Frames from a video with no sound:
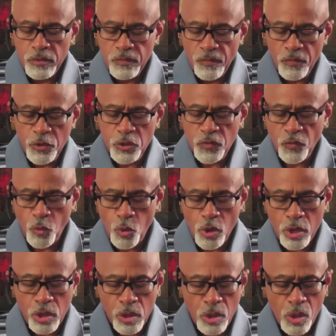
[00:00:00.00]
Verse
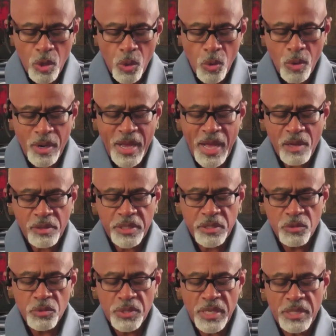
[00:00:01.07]
4. Or how can you
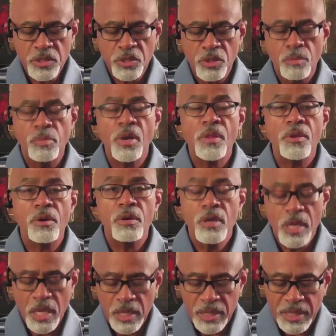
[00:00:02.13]
say to your brother,
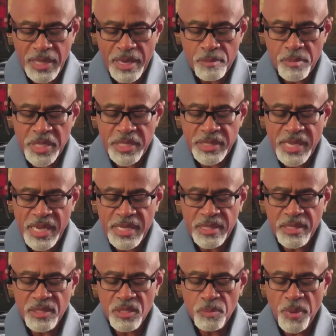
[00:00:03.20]
let me take the
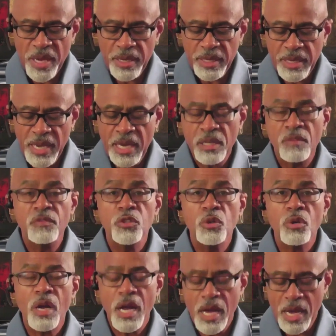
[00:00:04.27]
speck out of
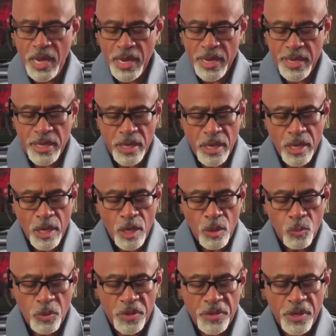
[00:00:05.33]
your eye,
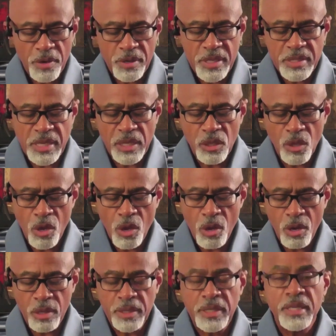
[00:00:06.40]
when there is a
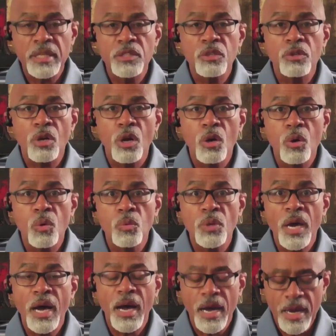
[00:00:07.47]
log in your own
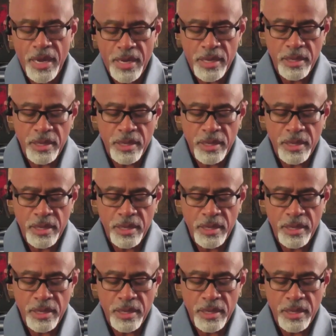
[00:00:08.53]
eye?